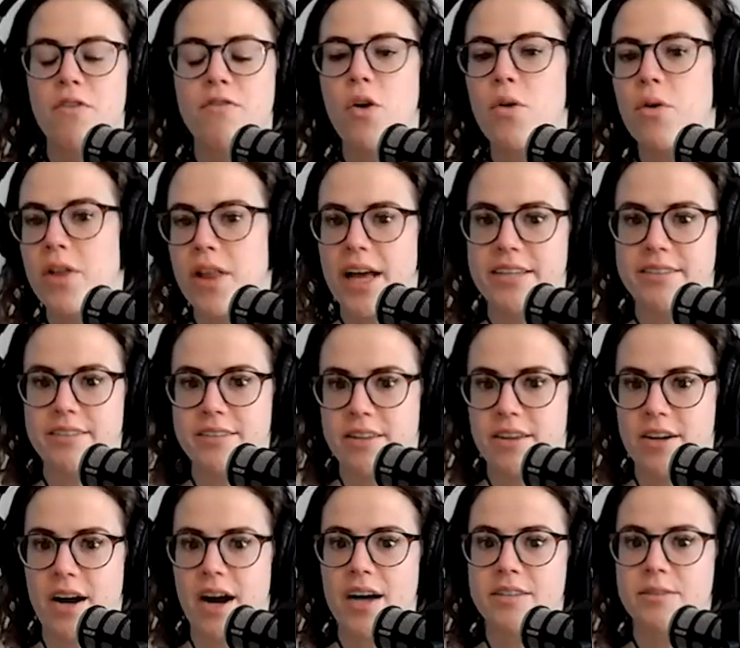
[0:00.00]
vocalize to
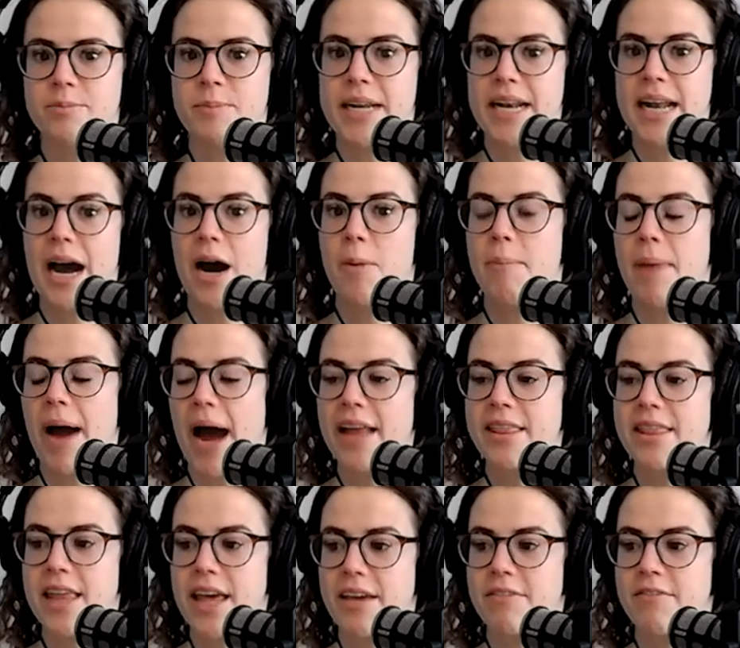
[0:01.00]
their husband how
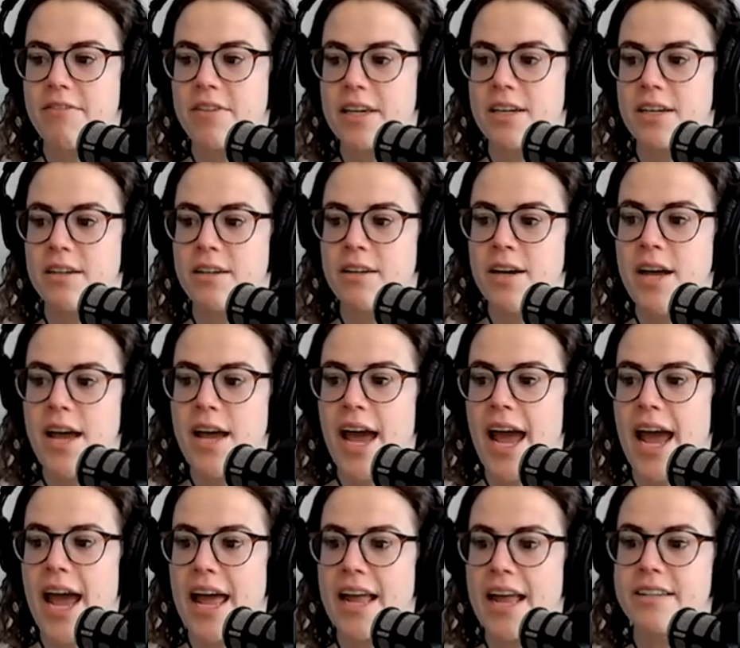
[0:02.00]
bad they feel
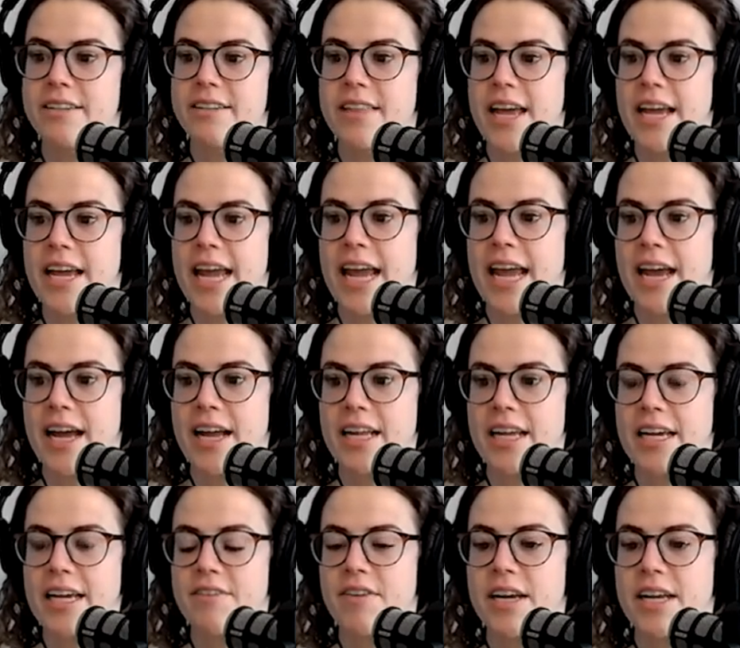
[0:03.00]
and they can't
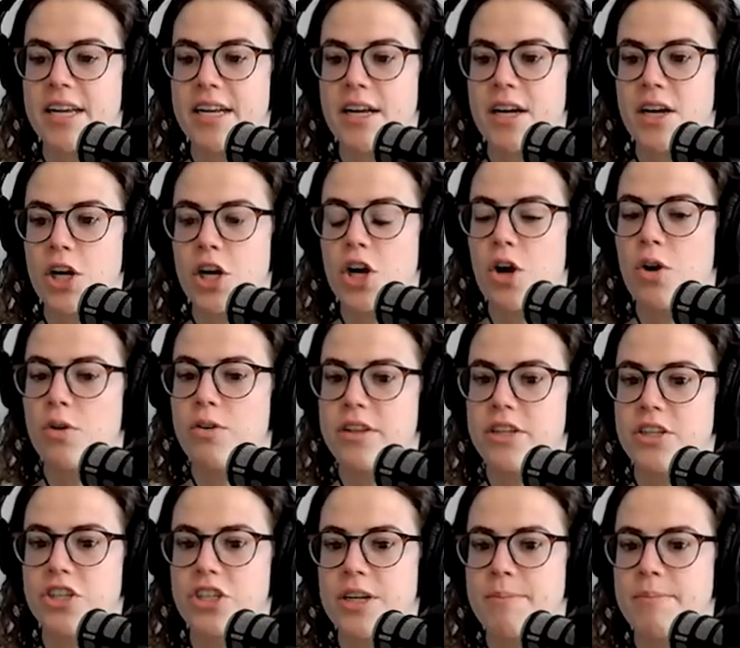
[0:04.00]
even go to
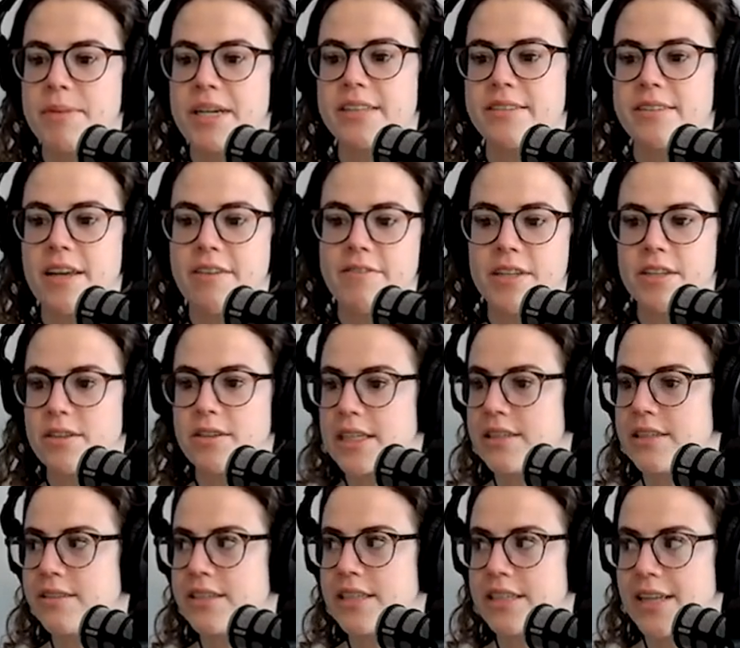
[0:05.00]
the gym because they feel
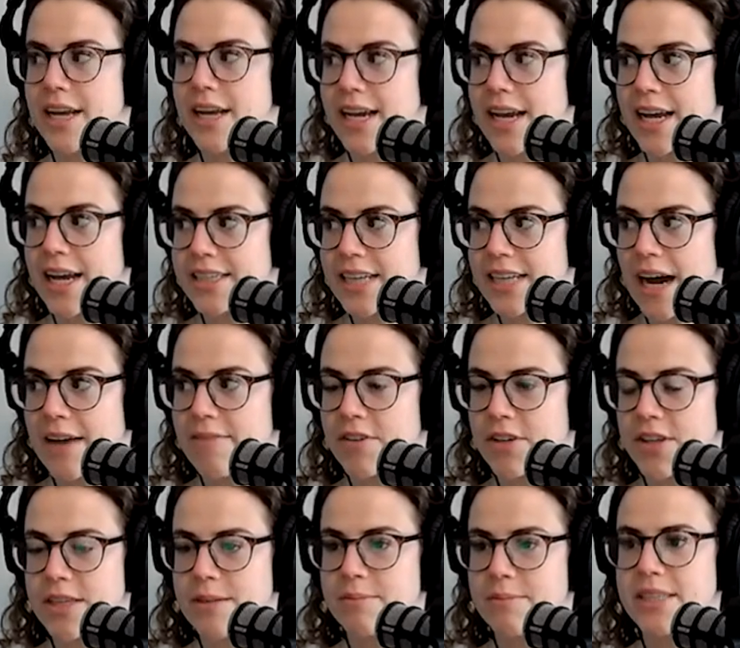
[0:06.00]
guilty taking time
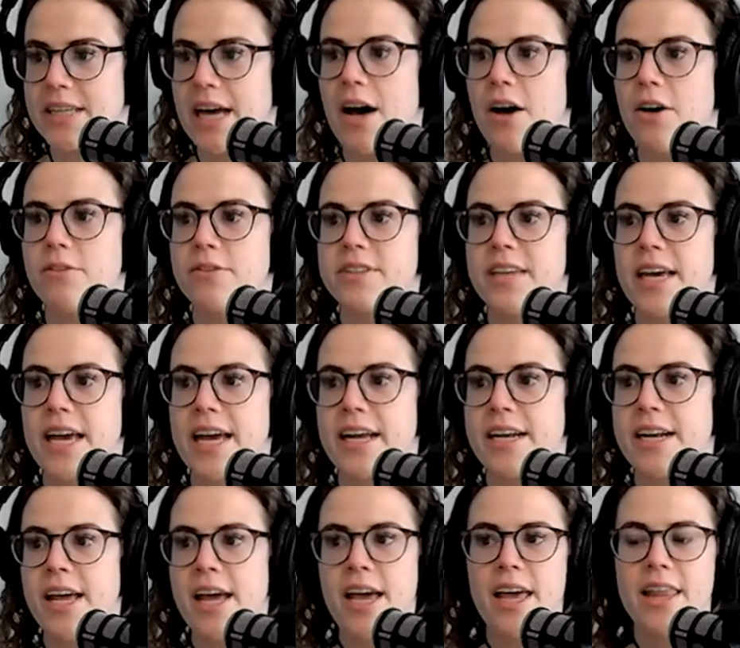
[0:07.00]
for themselves
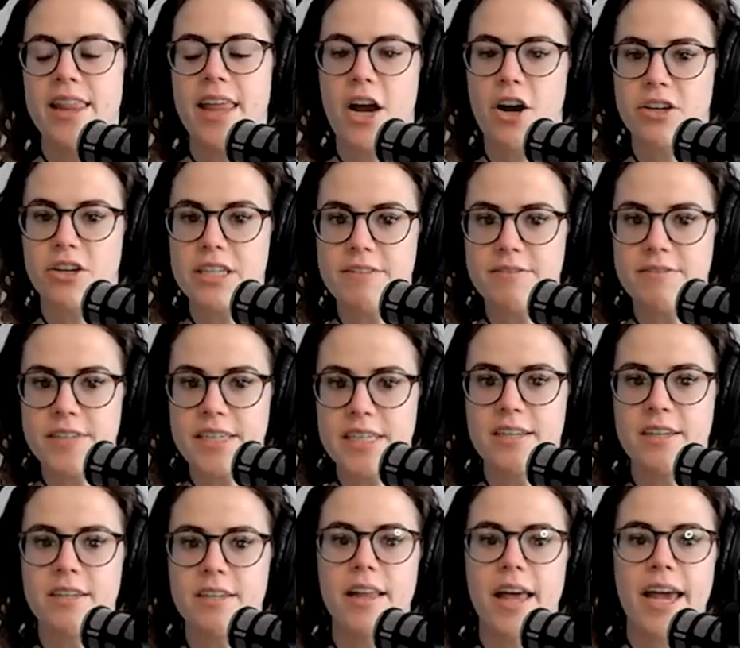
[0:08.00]
and they already
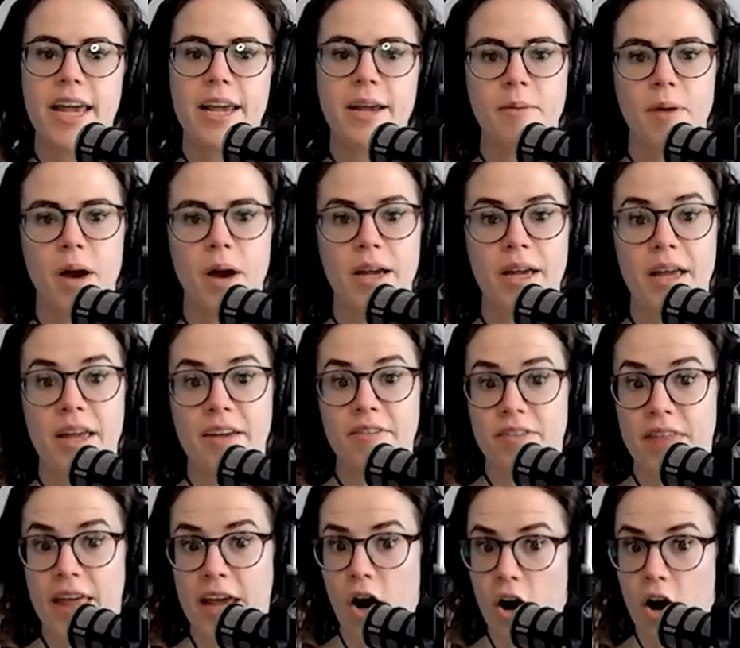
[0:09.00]
feel like
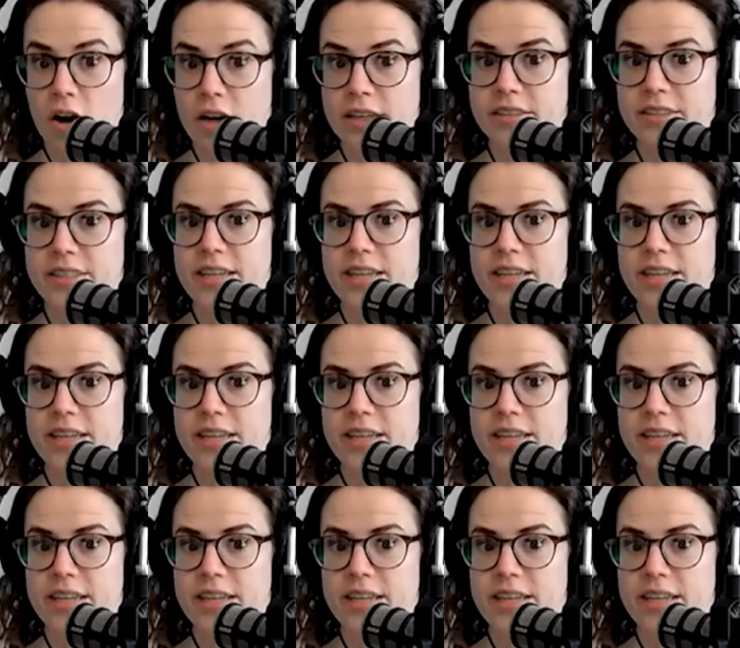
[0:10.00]
if they are a